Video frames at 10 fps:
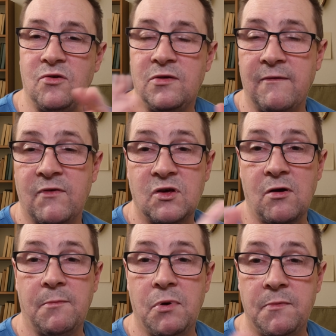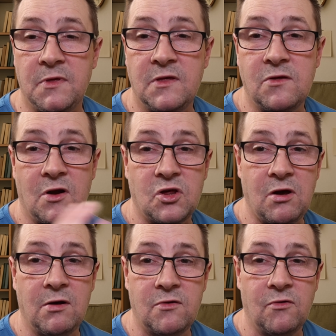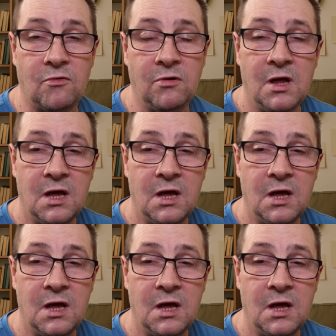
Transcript: using for sharing purpose. This is not a sharing tool.